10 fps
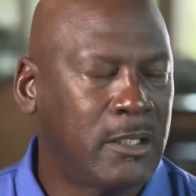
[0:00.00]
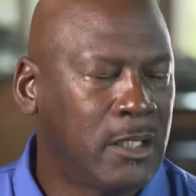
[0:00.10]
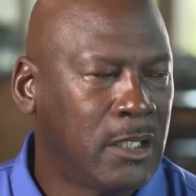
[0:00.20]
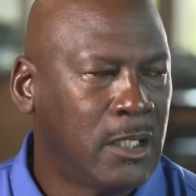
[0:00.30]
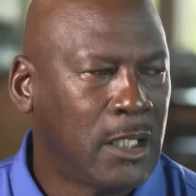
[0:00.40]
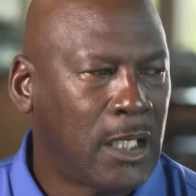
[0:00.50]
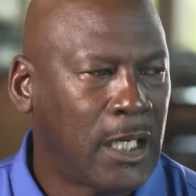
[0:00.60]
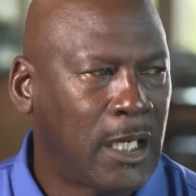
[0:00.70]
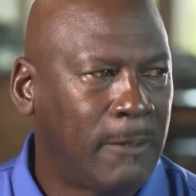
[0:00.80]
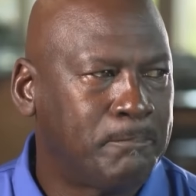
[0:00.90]
See you next
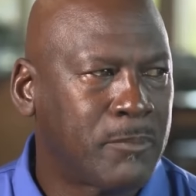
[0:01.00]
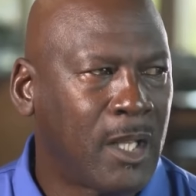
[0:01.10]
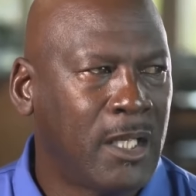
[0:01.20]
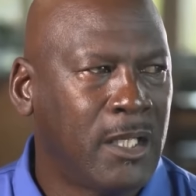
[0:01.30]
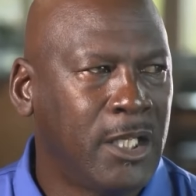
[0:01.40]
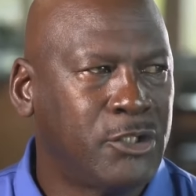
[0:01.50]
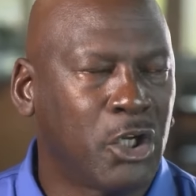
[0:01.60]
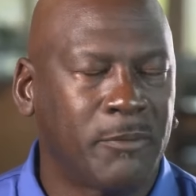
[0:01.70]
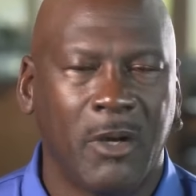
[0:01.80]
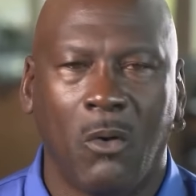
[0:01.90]
time at
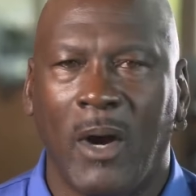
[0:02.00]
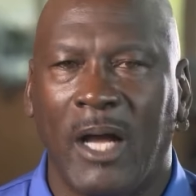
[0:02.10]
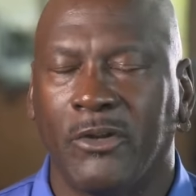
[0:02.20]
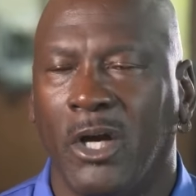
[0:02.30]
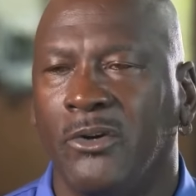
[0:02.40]
King Hoops.